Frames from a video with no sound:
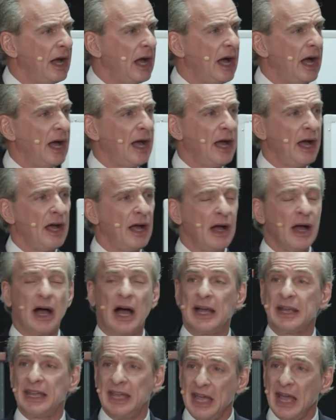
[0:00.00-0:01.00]
uh,
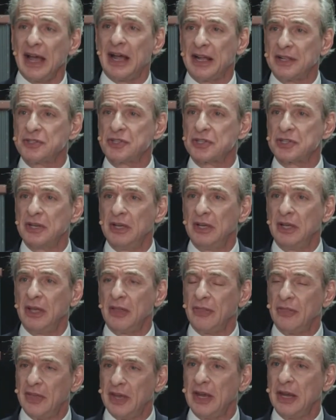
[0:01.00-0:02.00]
against
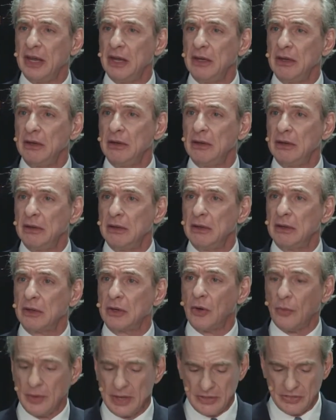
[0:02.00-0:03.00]
the
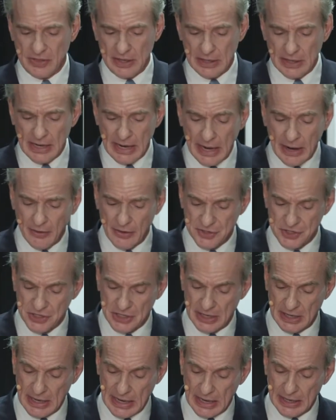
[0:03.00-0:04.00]
Corinthian
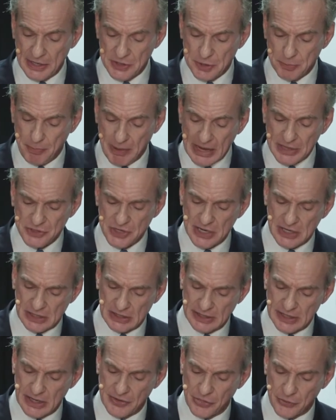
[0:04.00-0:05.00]
heresy. And it's
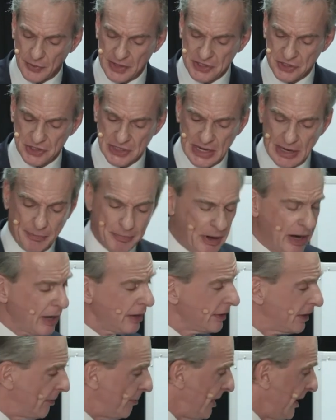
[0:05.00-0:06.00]
basically a three step
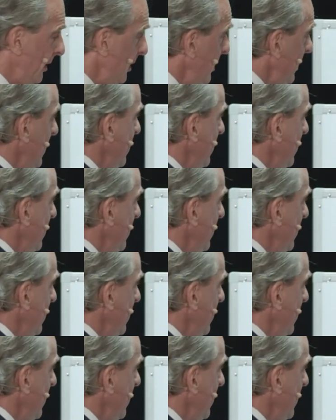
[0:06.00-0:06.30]
argument.